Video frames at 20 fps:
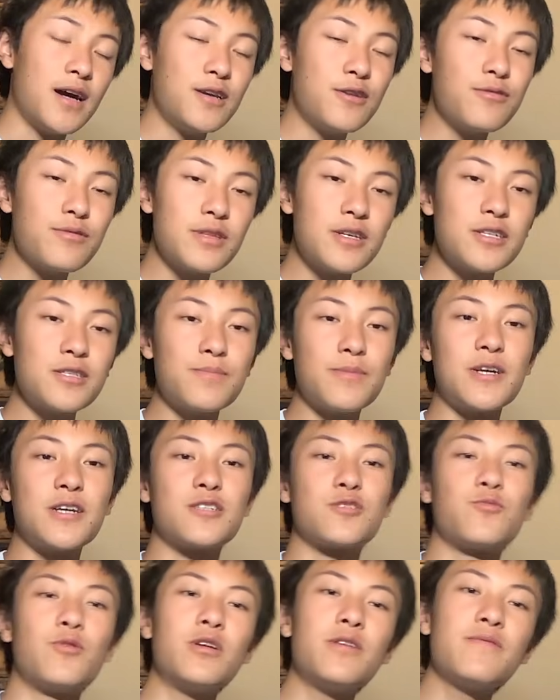know this
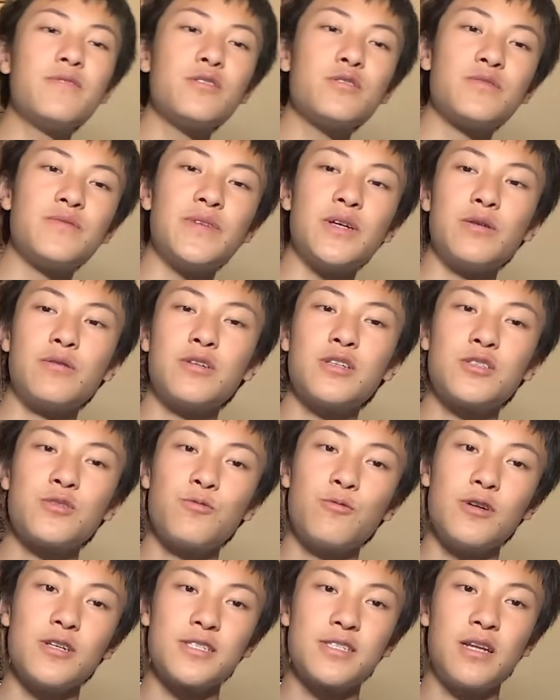because one of those viewers
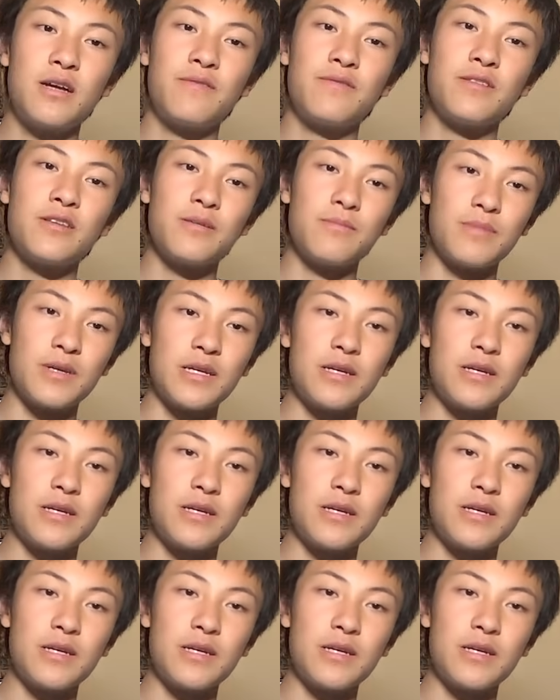was definitely me.